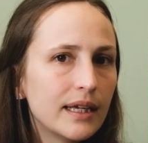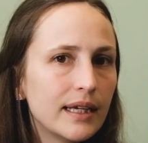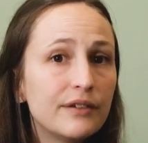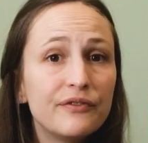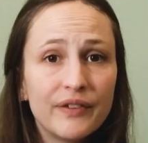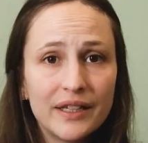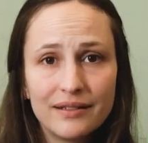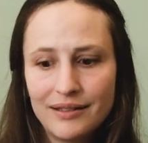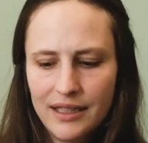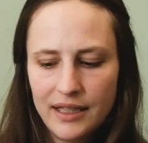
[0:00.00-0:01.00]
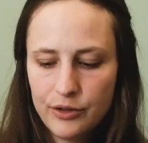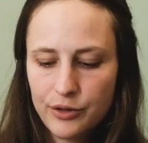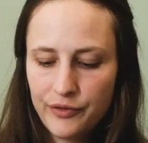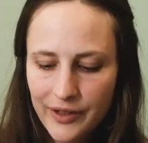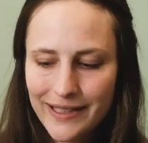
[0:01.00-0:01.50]
it
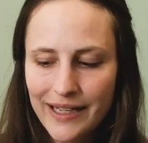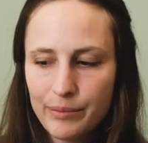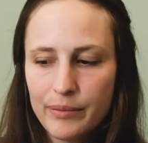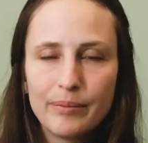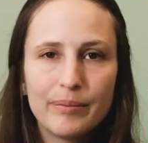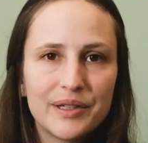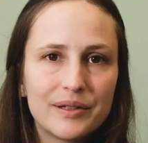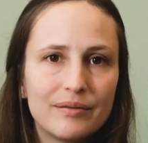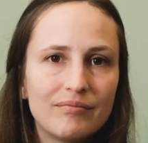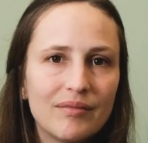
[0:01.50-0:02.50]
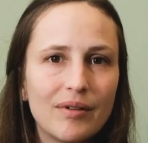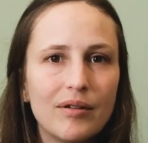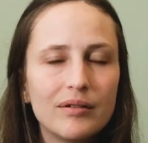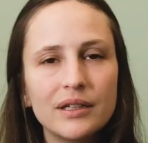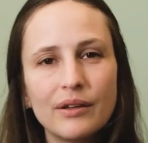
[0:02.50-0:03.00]
could fit him, but
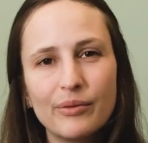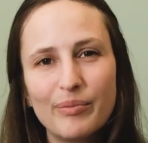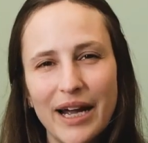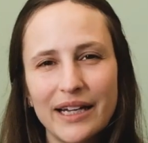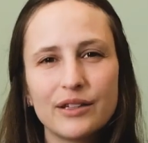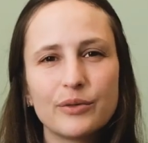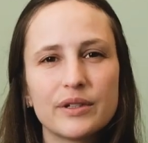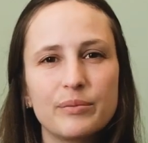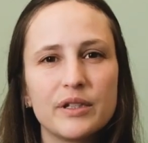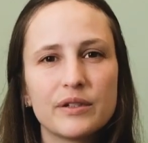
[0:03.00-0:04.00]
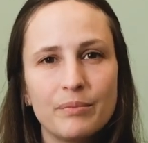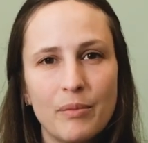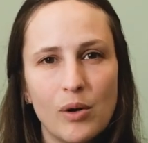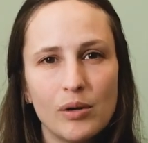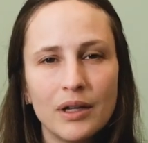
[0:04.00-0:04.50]
only on the back it was a bit
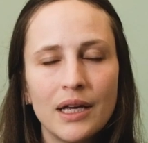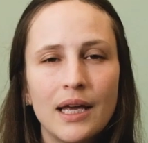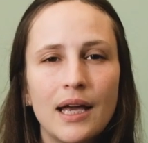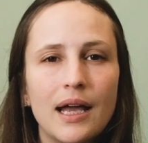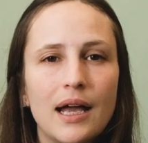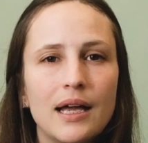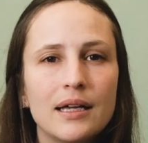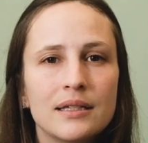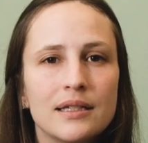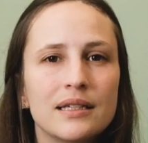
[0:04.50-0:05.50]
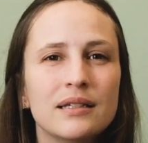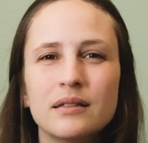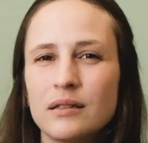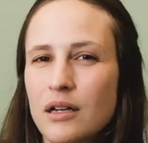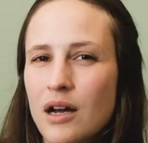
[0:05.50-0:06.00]
small, and it
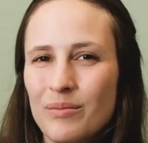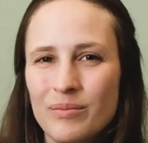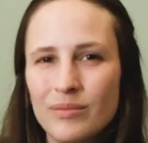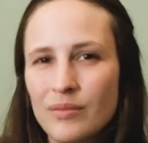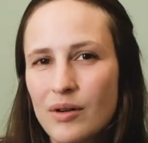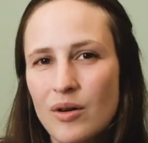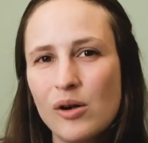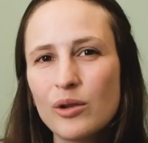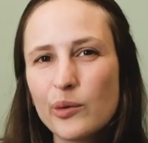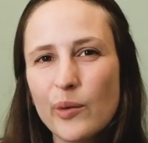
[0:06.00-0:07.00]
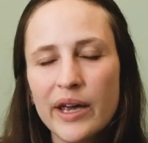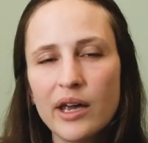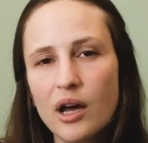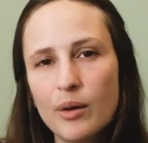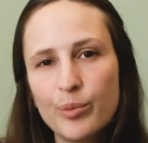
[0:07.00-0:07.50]
didn't come all the
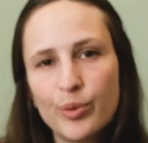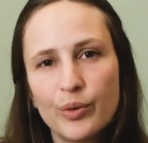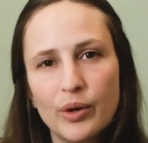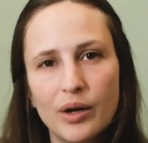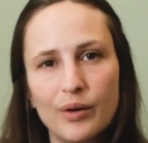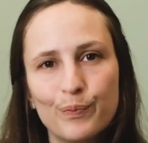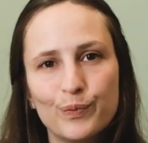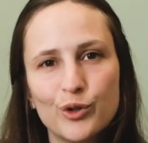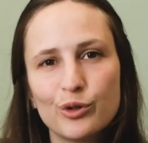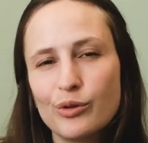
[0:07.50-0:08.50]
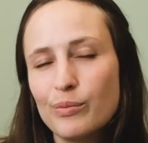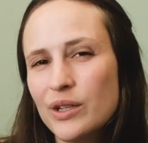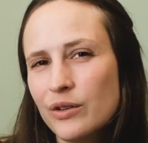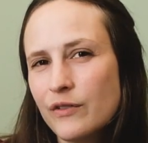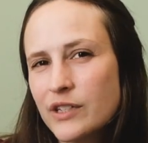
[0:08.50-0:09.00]
way up to the
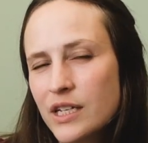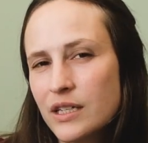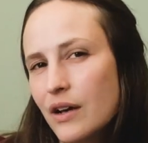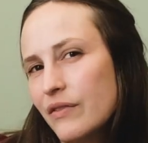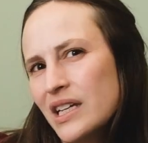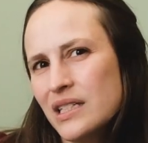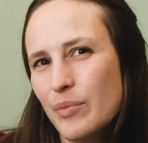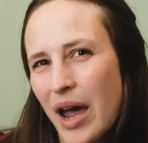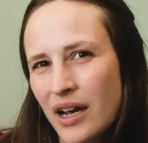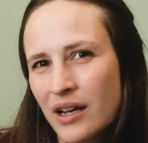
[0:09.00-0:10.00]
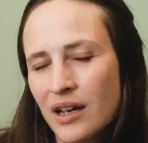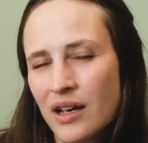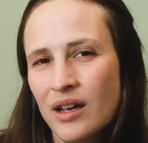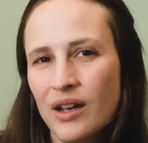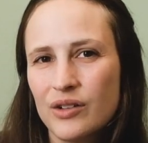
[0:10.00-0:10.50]
middle of his back,
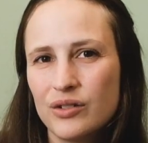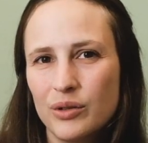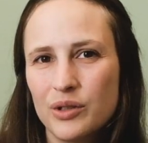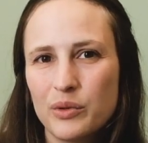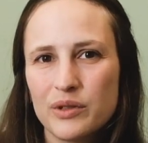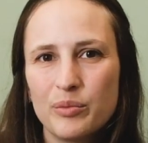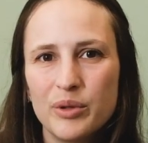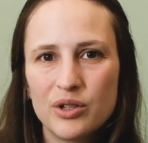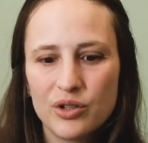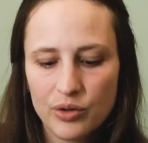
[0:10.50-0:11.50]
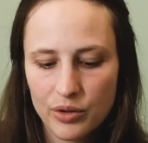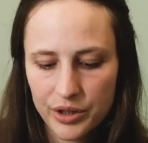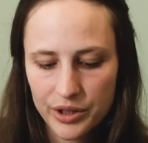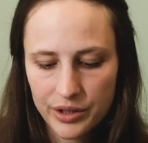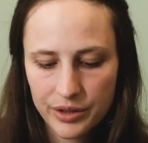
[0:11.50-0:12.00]
so it was a bit
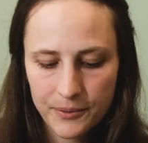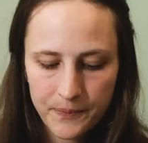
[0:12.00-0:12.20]
short.